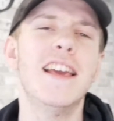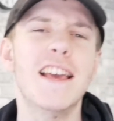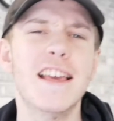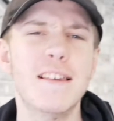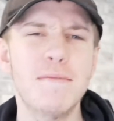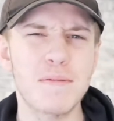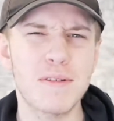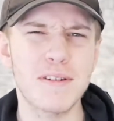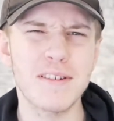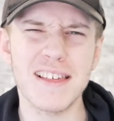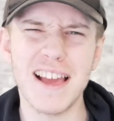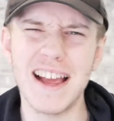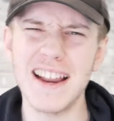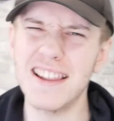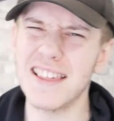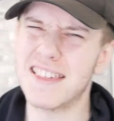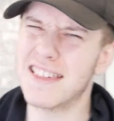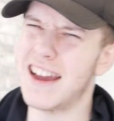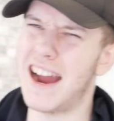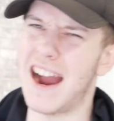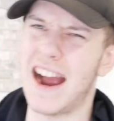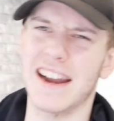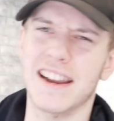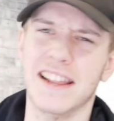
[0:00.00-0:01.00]
is because I
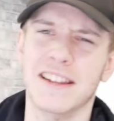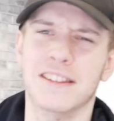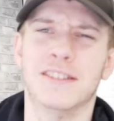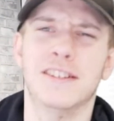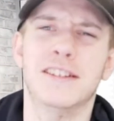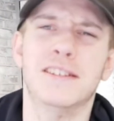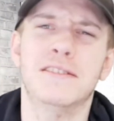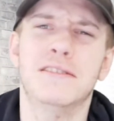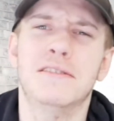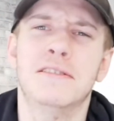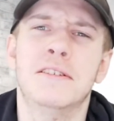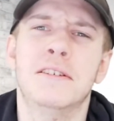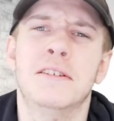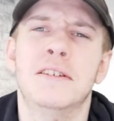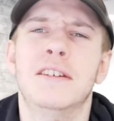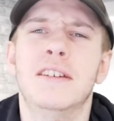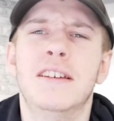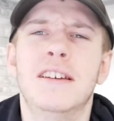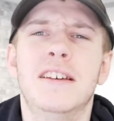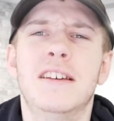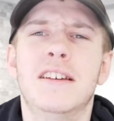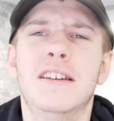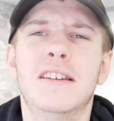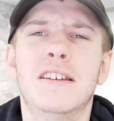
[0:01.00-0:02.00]
decided,
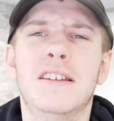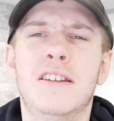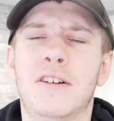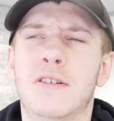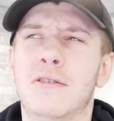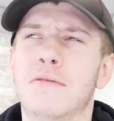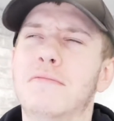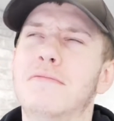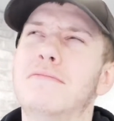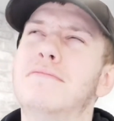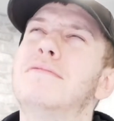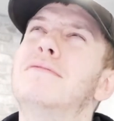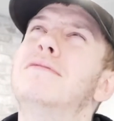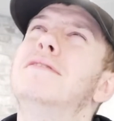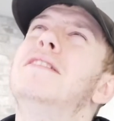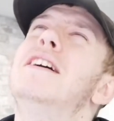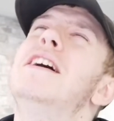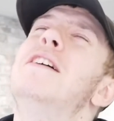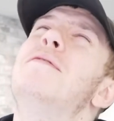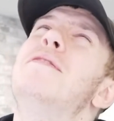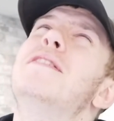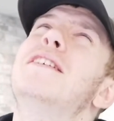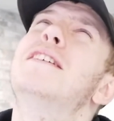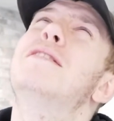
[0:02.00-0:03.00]

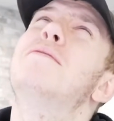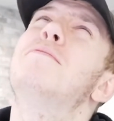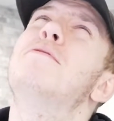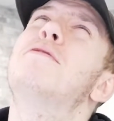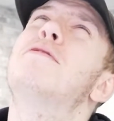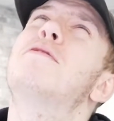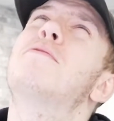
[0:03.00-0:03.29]
I think it was